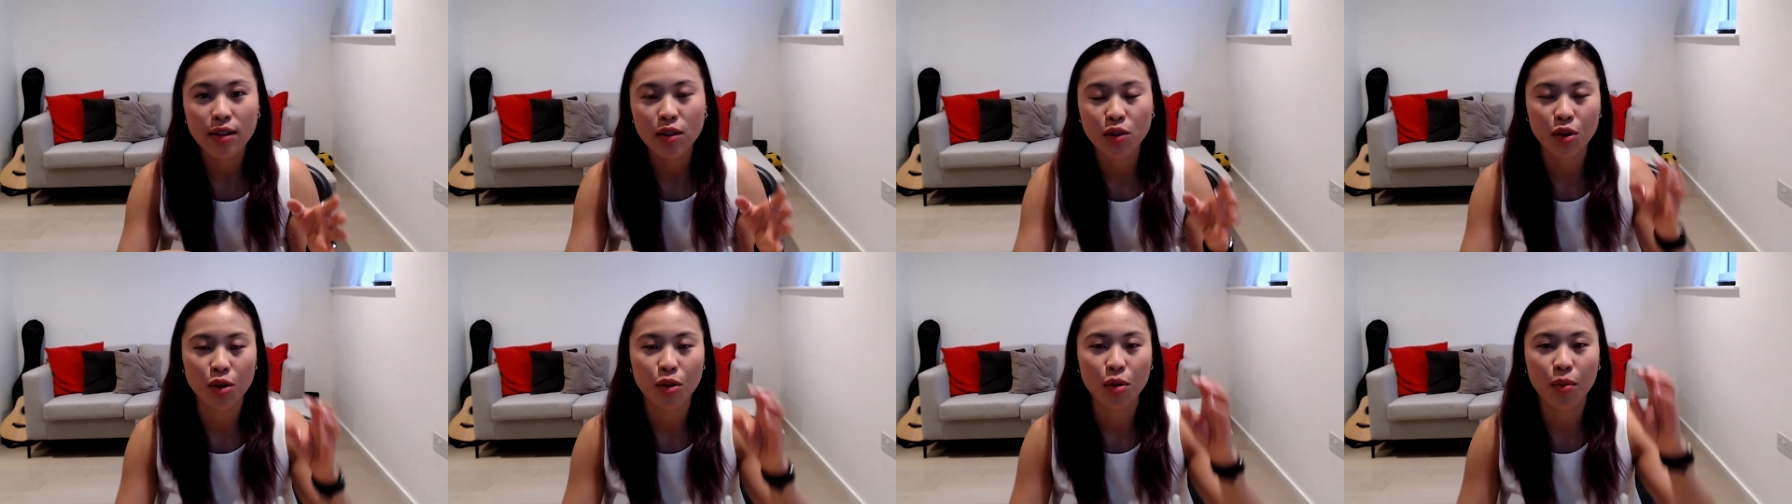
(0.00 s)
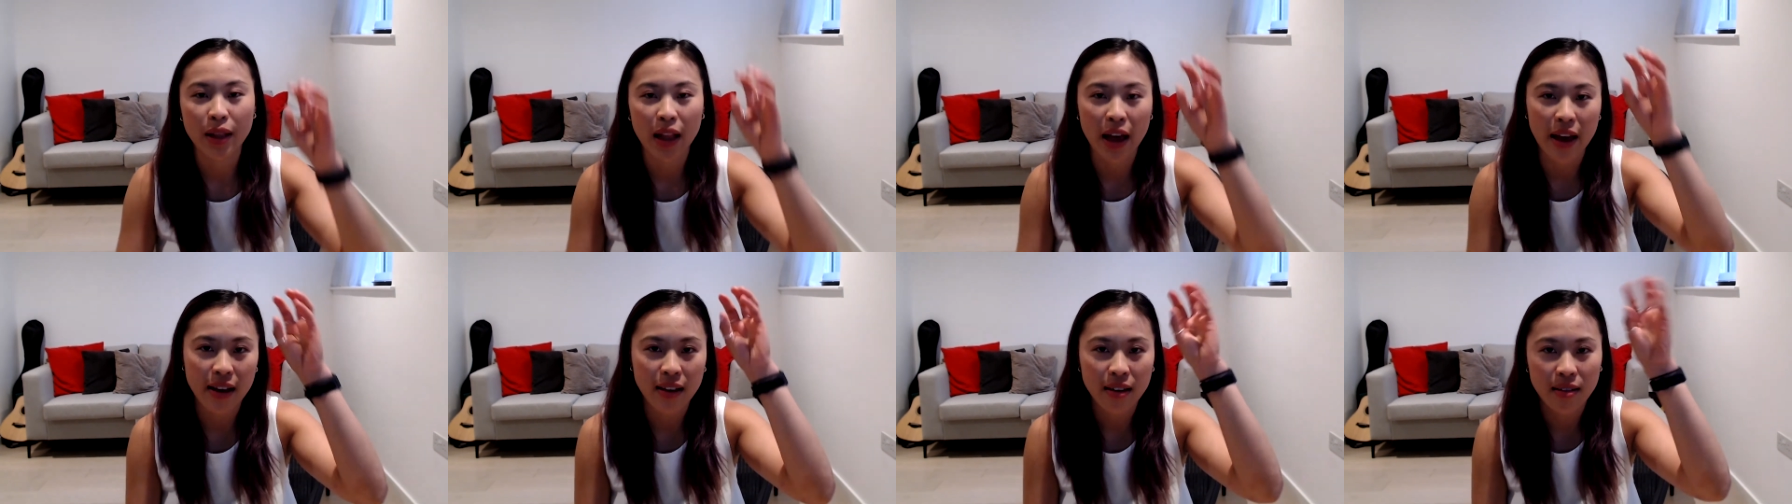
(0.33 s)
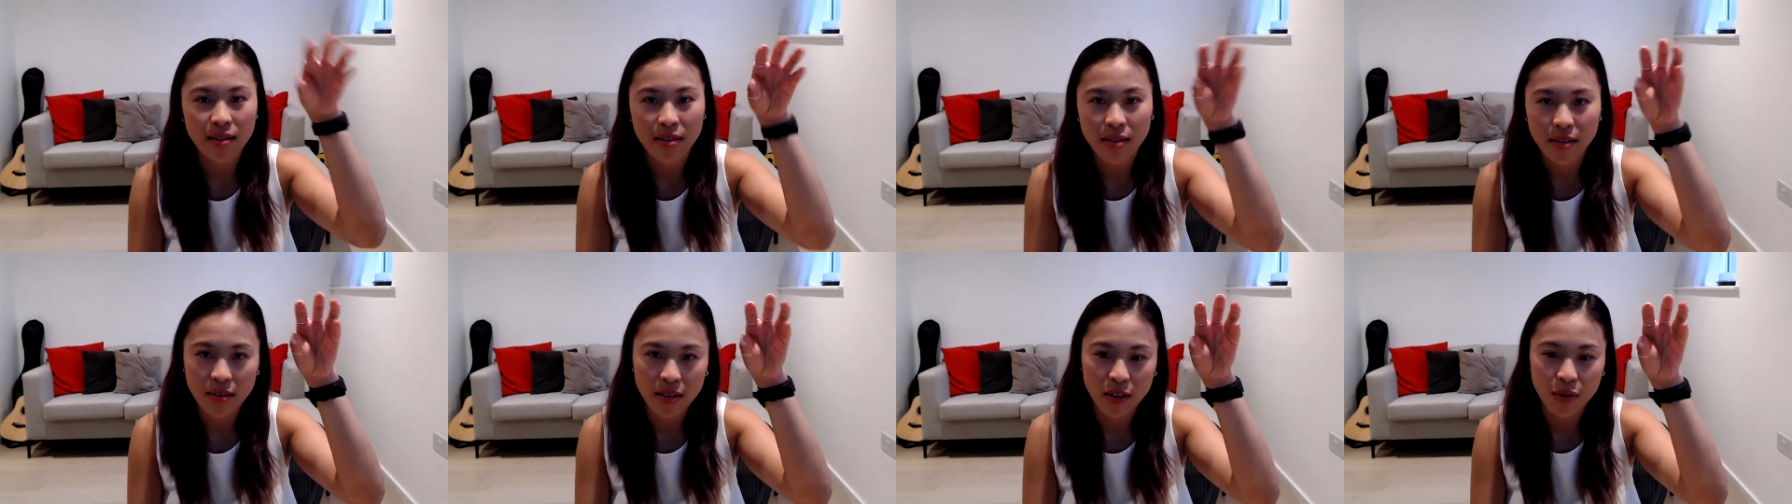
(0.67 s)
So it would be like
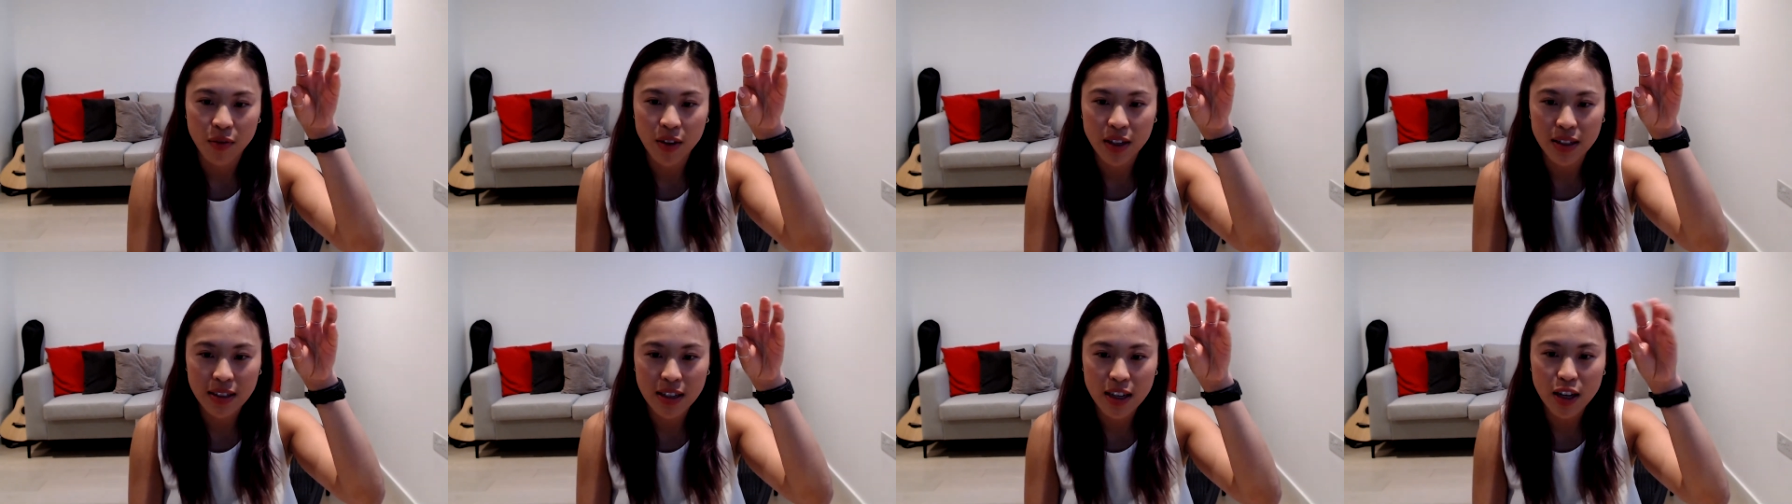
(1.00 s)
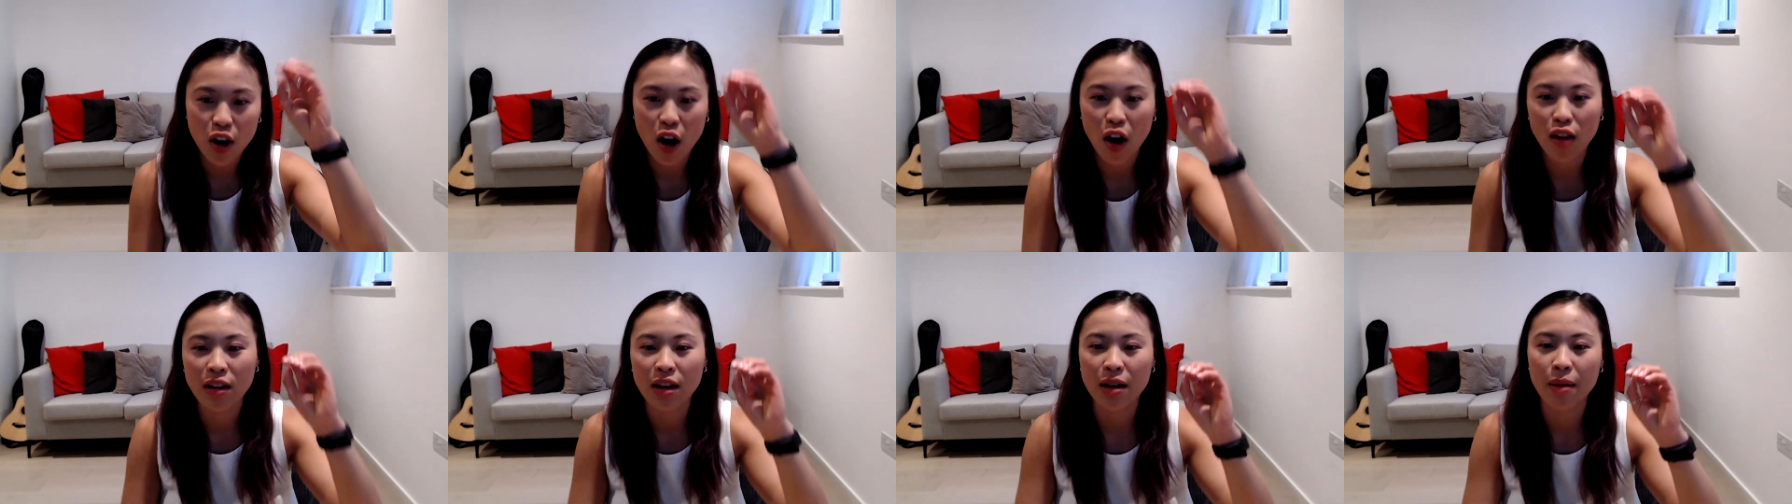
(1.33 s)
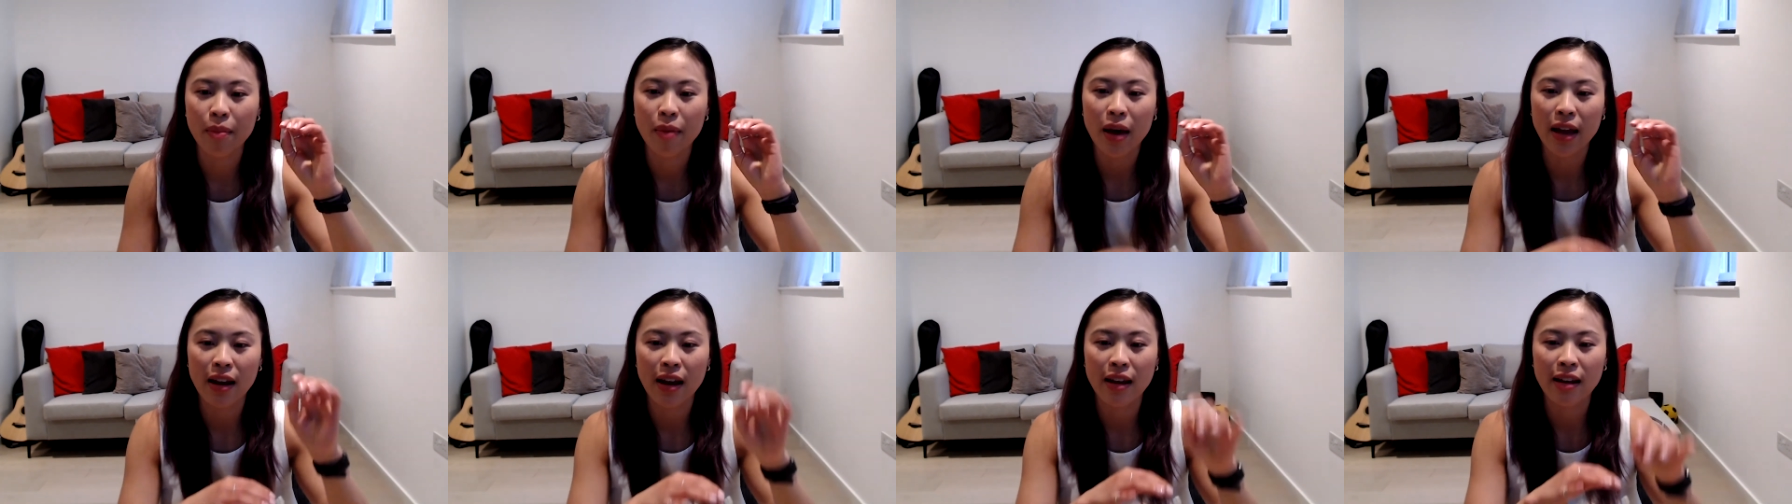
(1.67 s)
the VC
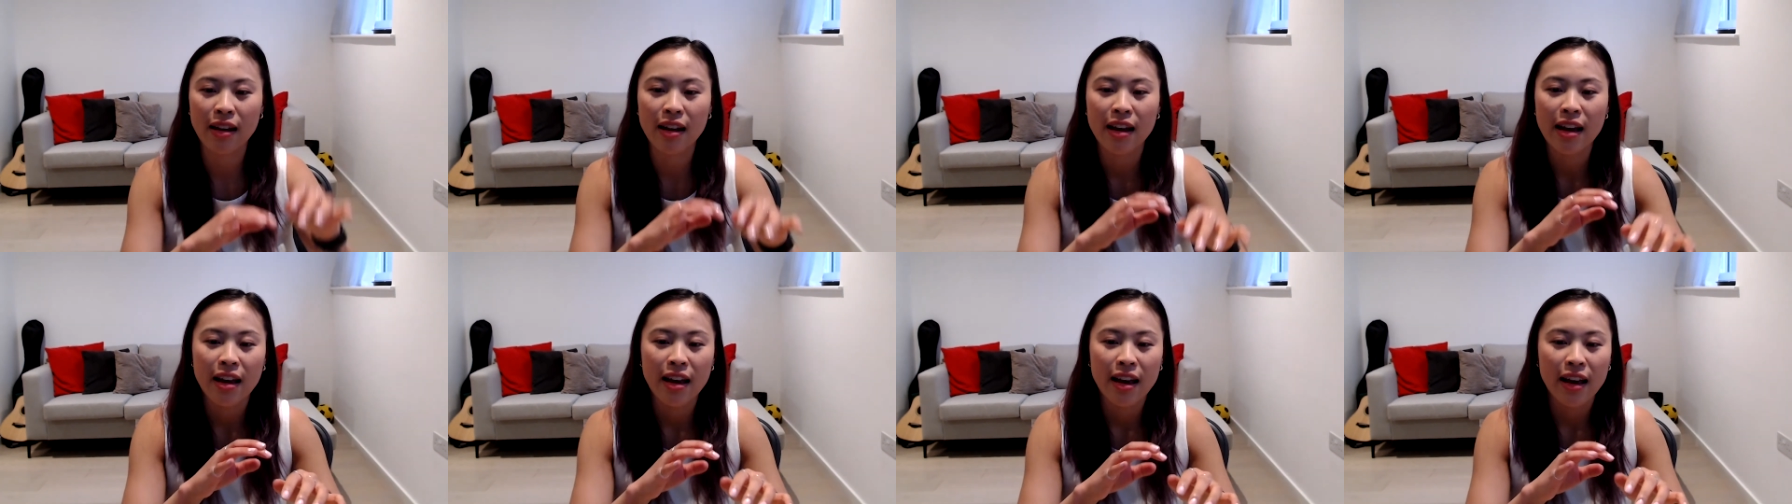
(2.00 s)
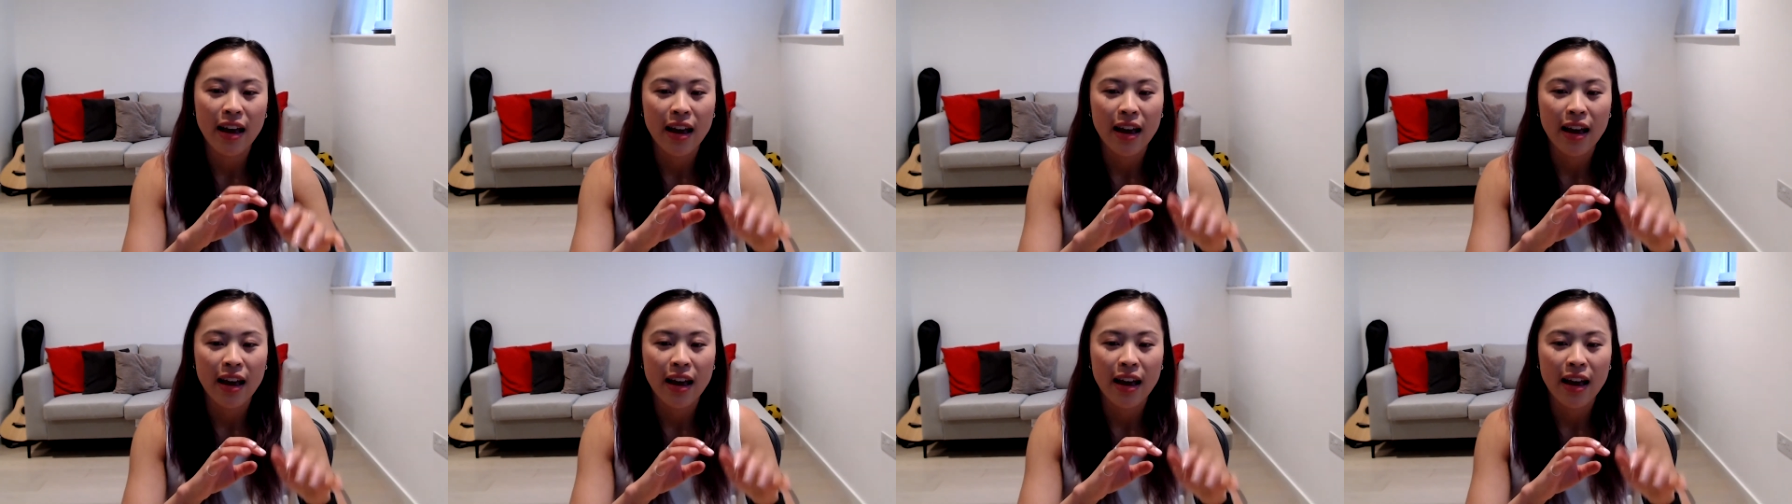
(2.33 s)
column, and then